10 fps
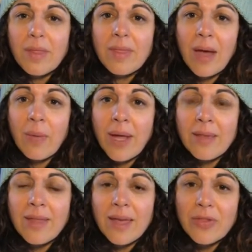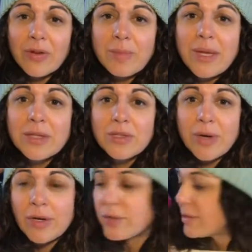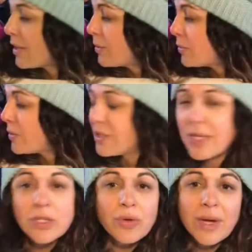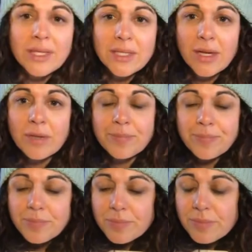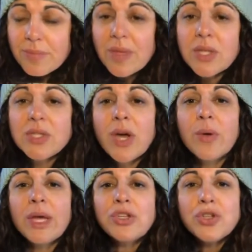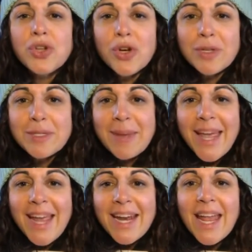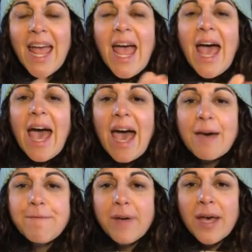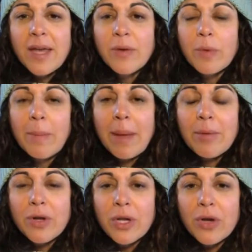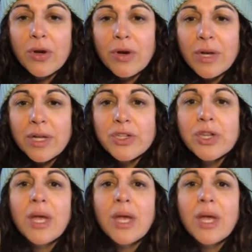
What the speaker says: That way they can learn to be illustrators, which that's a great skill. So get your journals made, have fun, remember to encourage